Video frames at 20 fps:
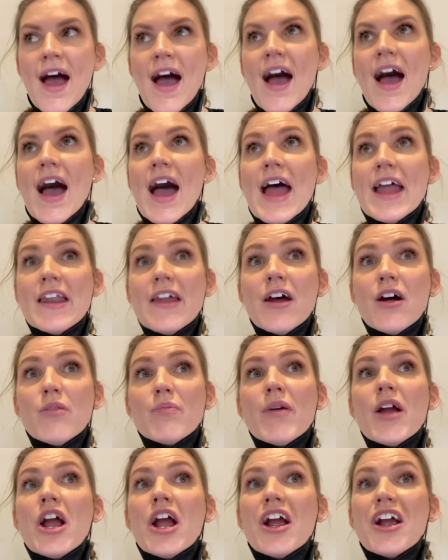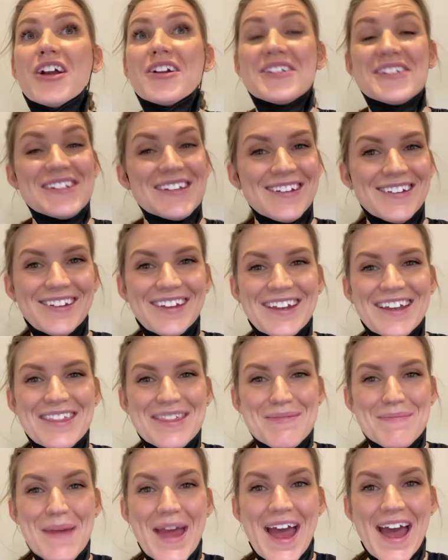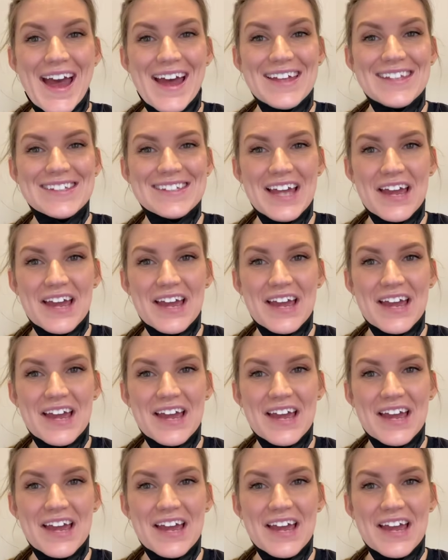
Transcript: I know personally in the past,